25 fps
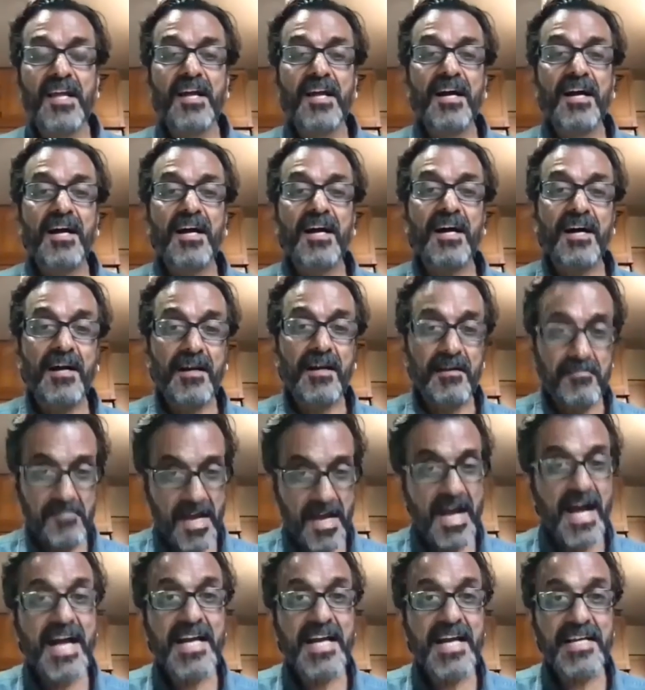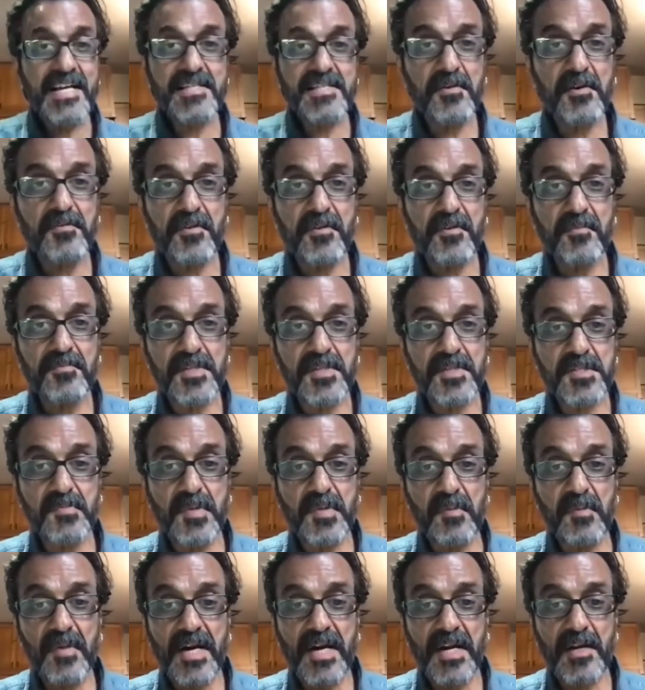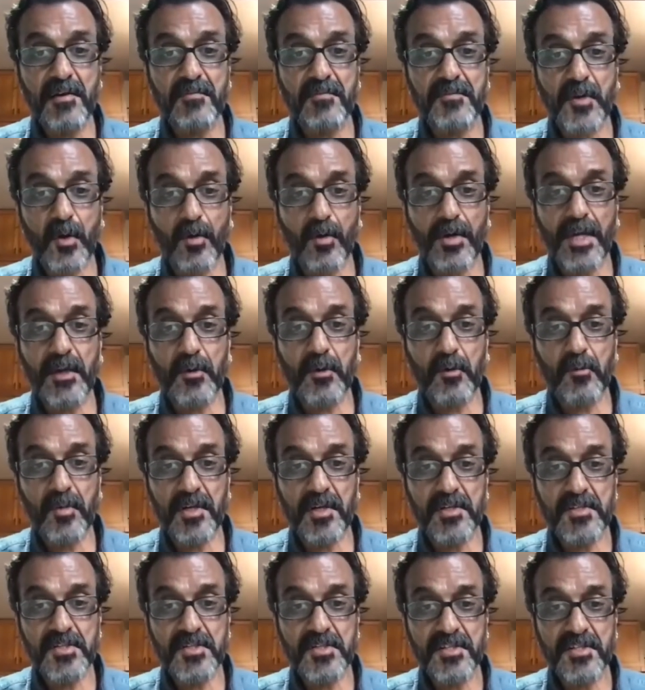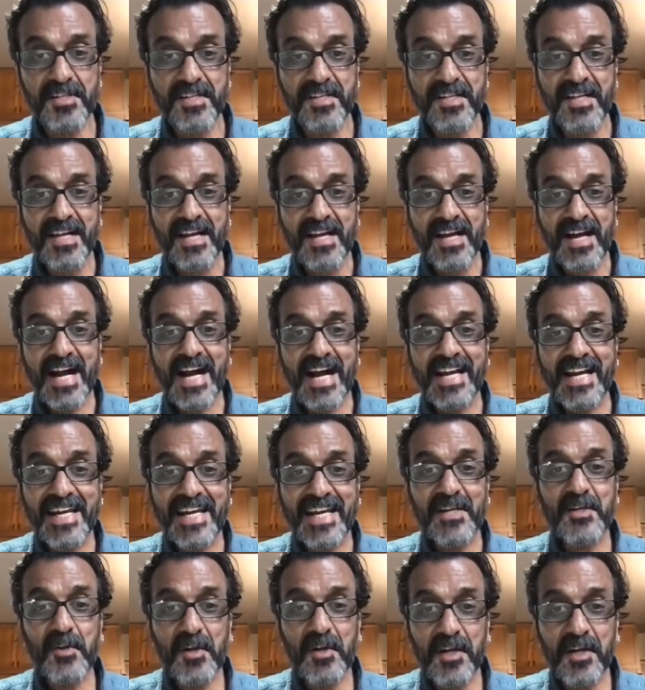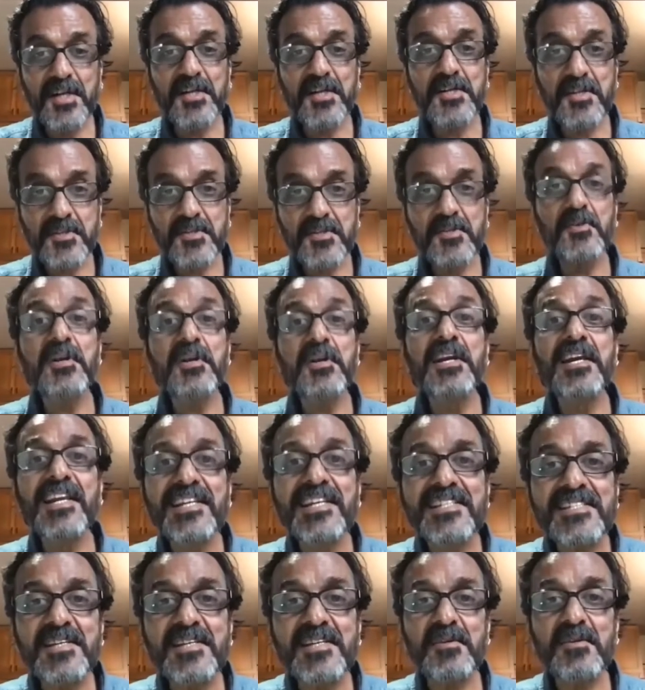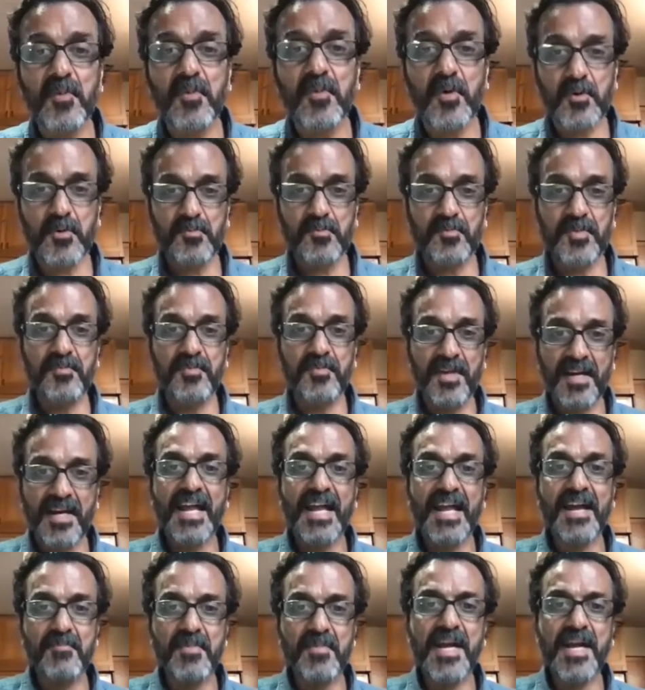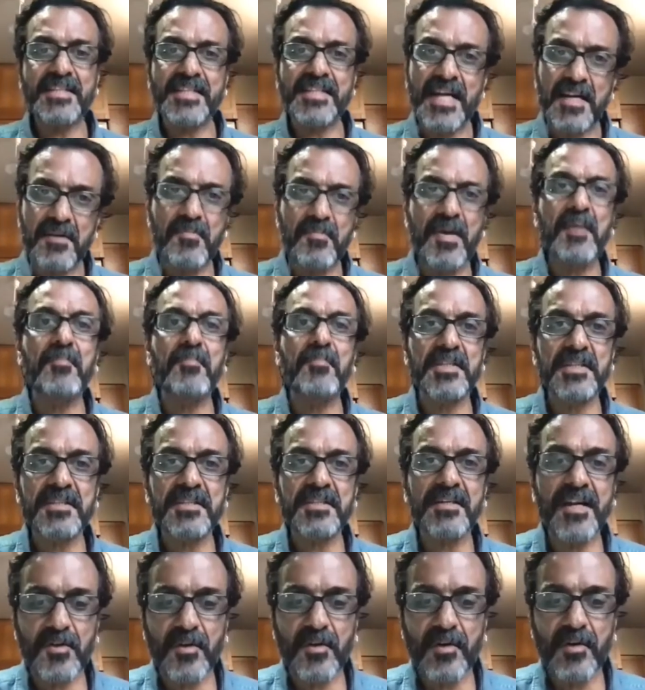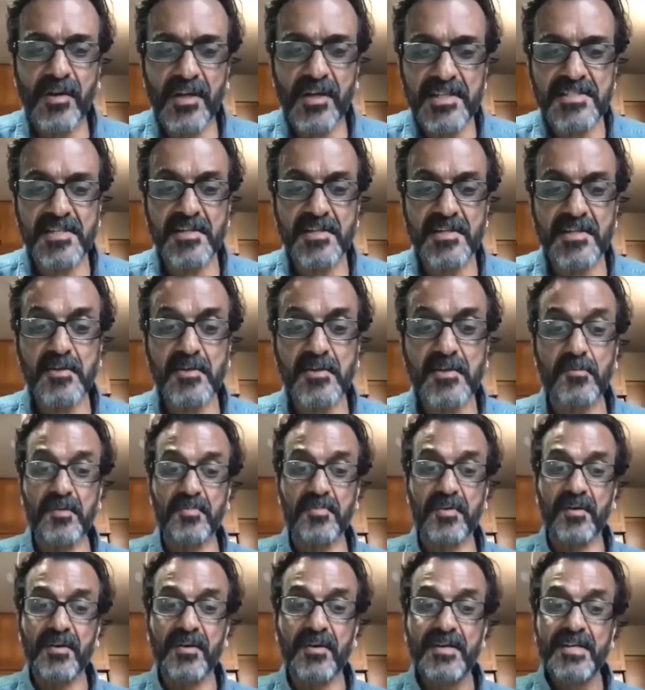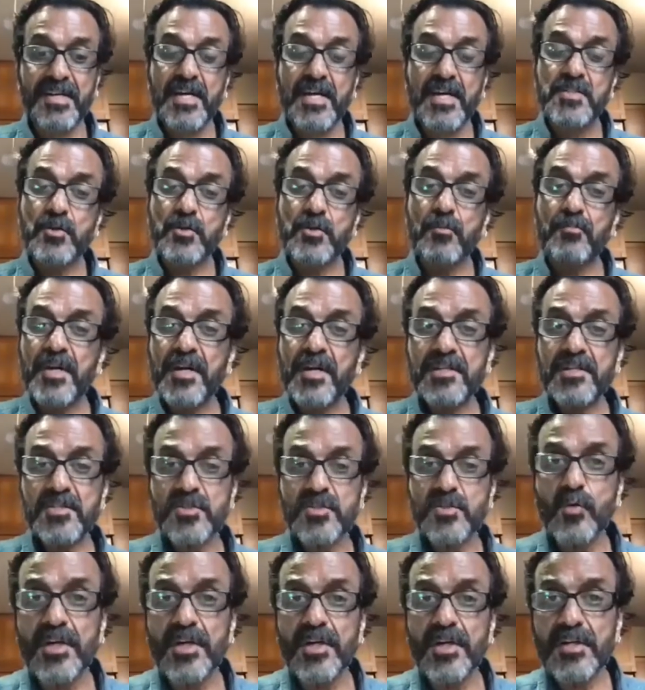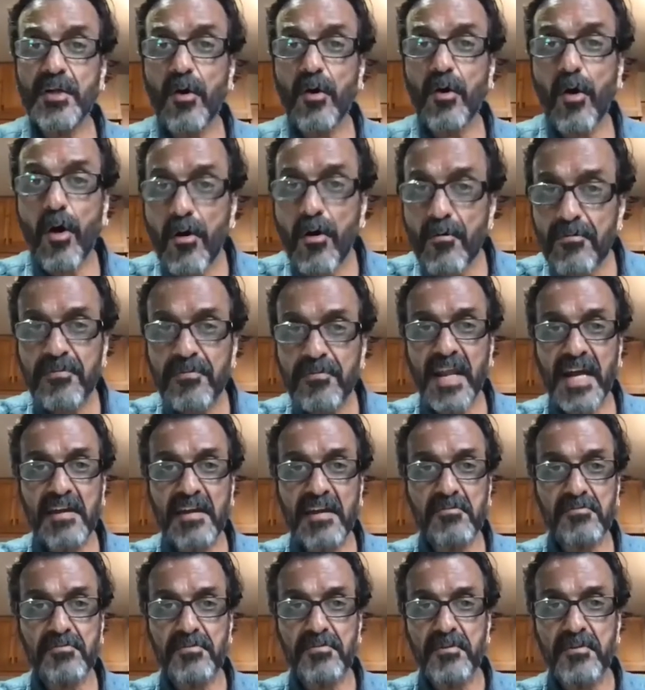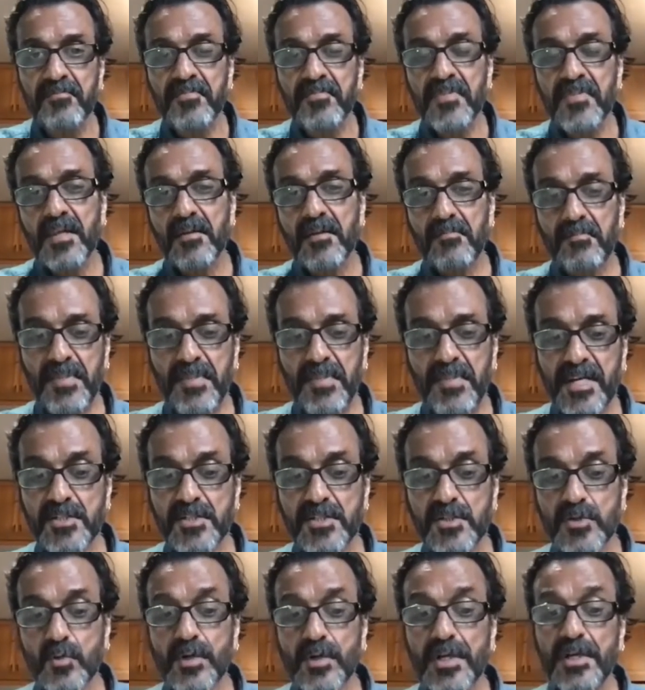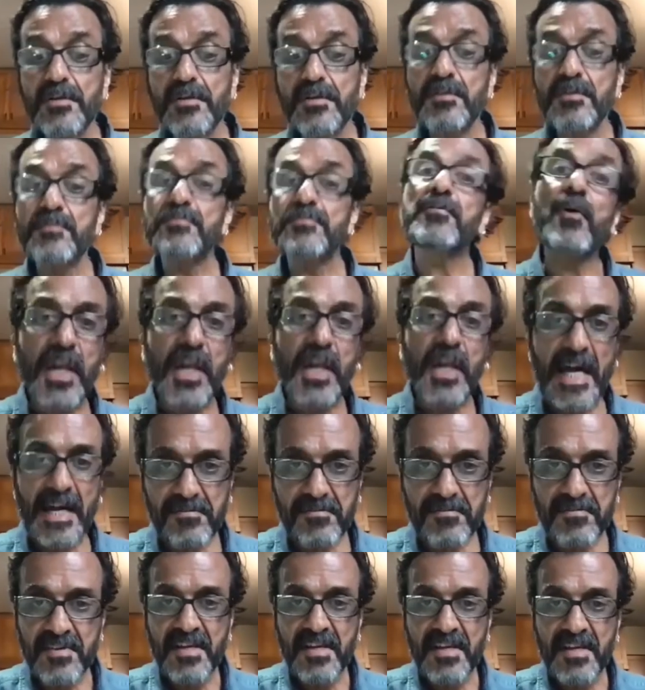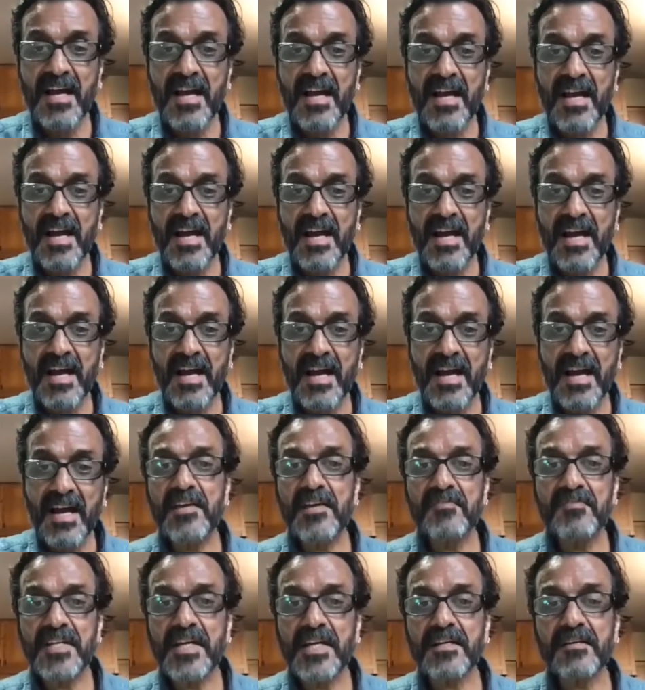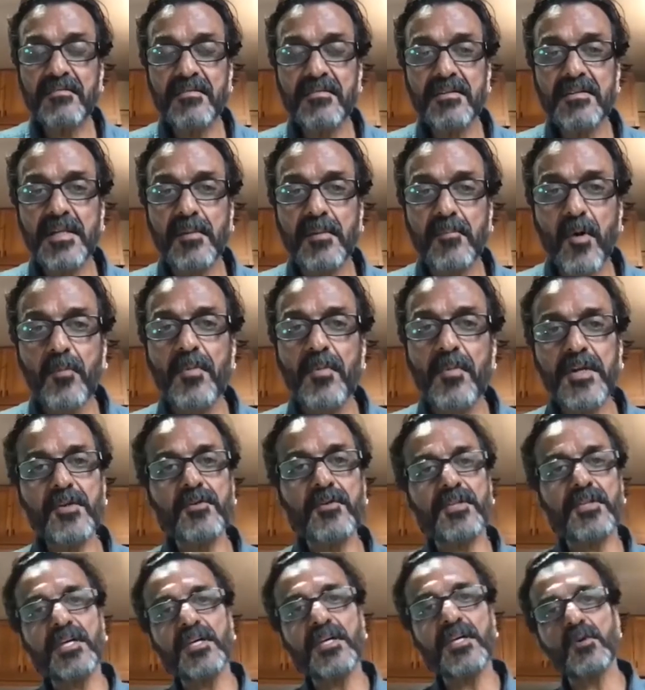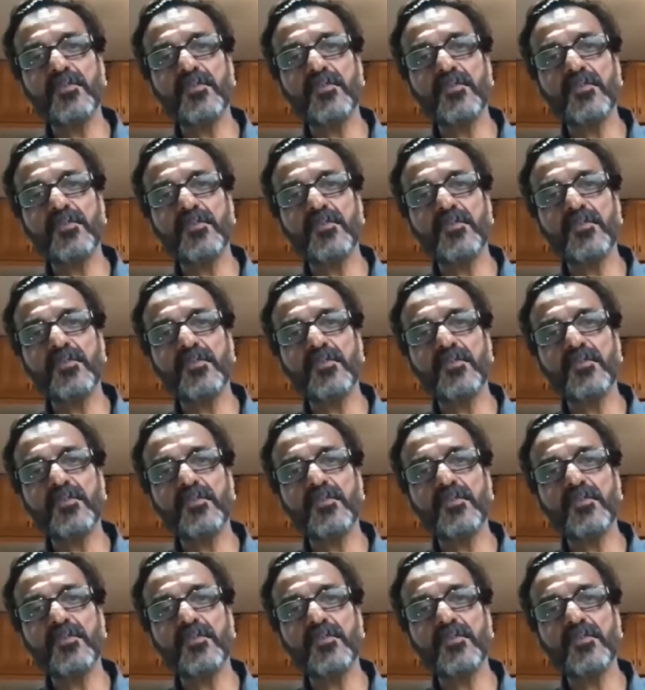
I suffer from this bimari of talking too much. I need to learn to listen more to people. And I make that my mantra, to listen to people. So be a student of life, be a student for life. I do believe that the moment you think you've